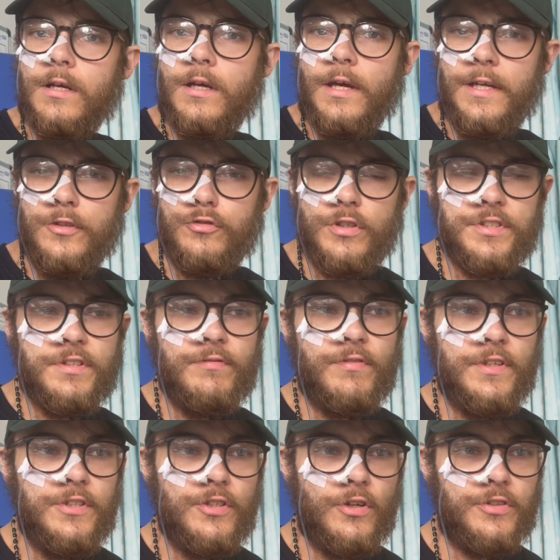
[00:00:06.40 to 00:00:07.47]
Interesting
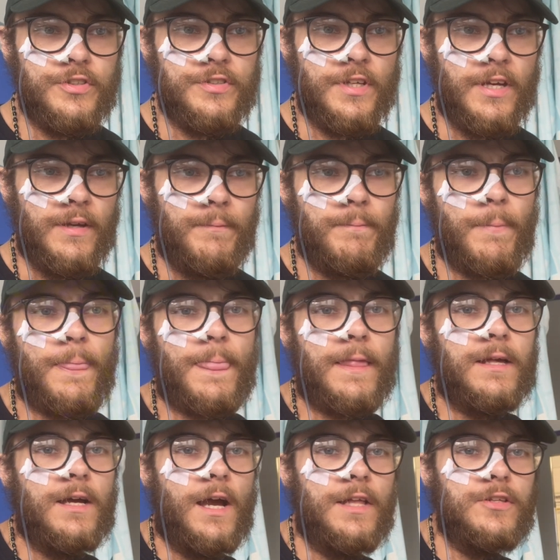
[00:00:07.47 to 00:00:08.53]
video today,
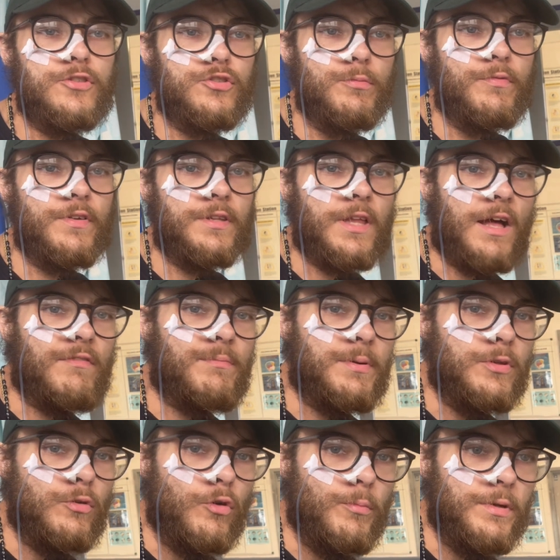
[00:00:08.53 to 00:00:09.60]
and it's something that I've
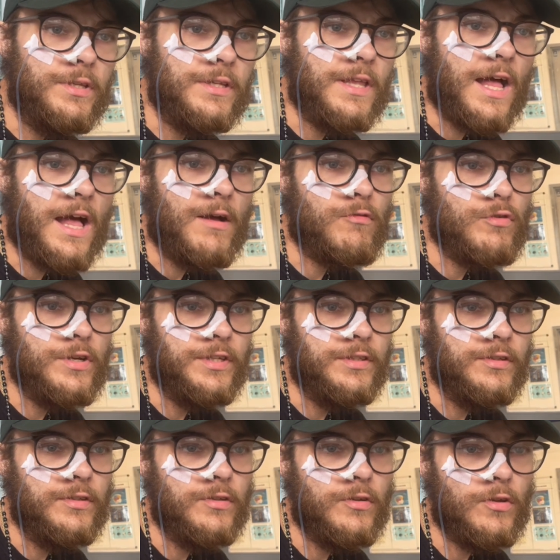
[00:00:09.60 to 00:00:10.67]
been umming and
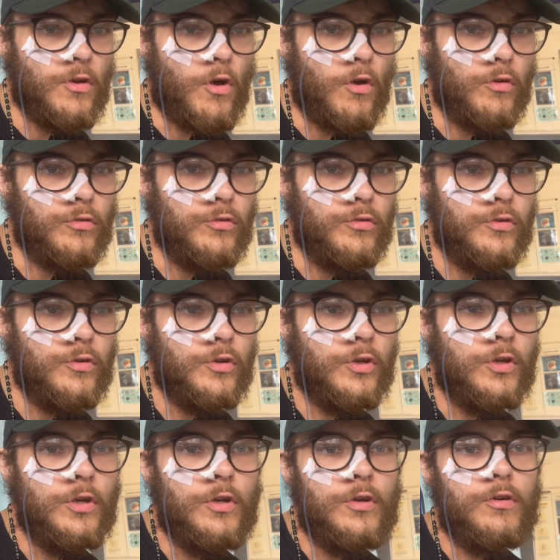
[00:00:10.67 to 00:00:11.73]
ahhing on
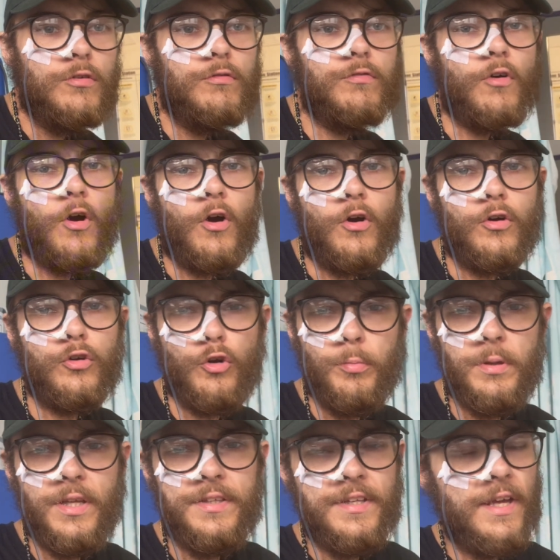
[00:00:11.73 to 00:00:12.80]
for a
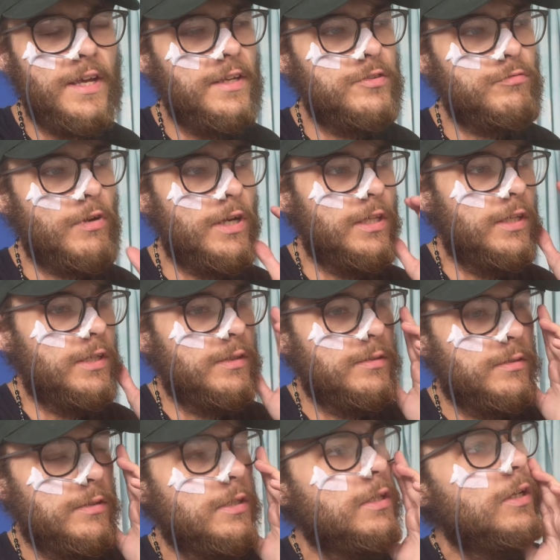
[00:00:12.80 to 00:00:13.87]
couple of days really,
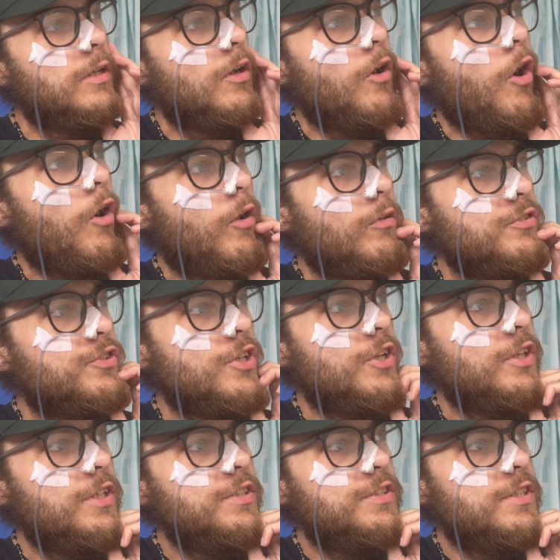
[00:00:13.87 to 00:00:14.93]
or
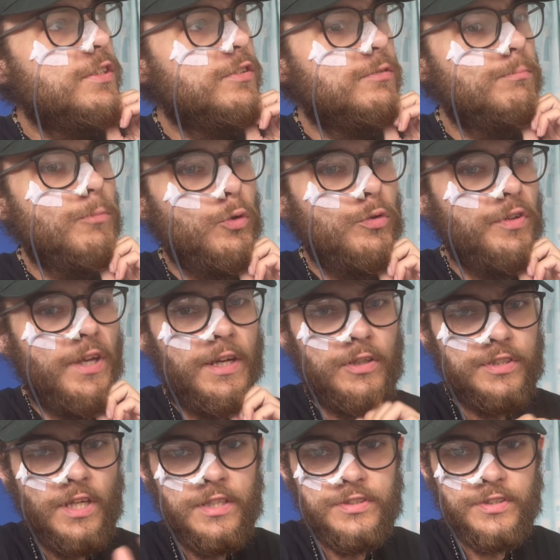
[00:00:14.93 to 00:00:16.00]
certainly since Monday, because
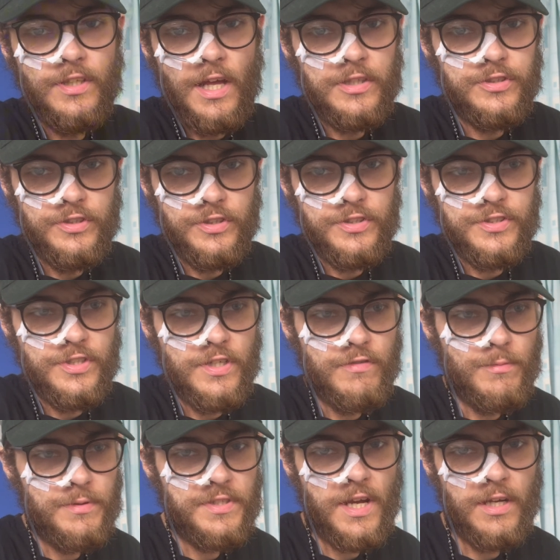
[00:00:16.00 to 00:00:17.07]
that is, as you can see
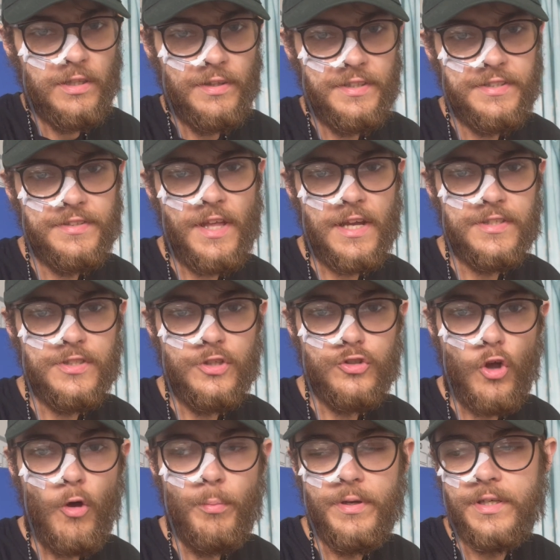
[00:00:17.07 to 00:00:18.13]
from the title, that is the
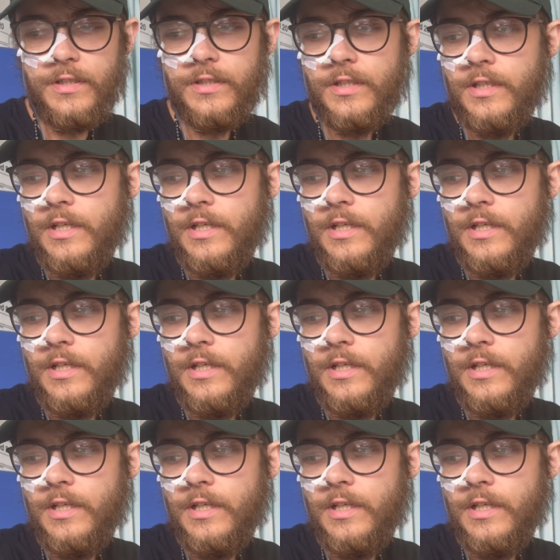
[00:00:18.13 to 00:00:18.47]
topic